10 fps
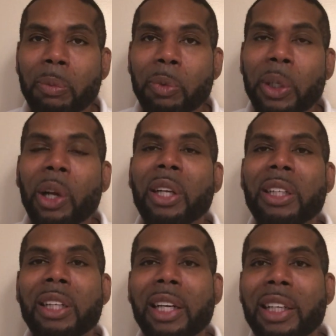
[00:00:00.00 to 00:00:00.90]
Breonna
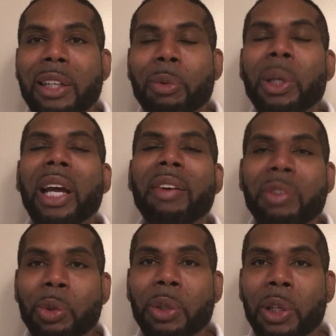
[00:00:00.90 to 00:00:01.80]
Taylor, we have
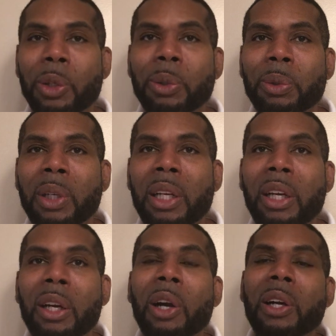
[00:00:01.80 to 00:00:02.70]
to know
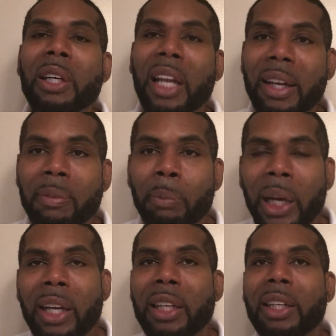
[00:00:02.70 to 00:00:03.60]
her life
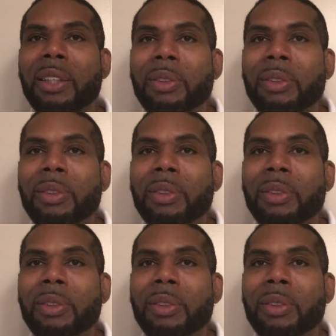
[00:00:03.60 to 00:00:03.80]
mattered.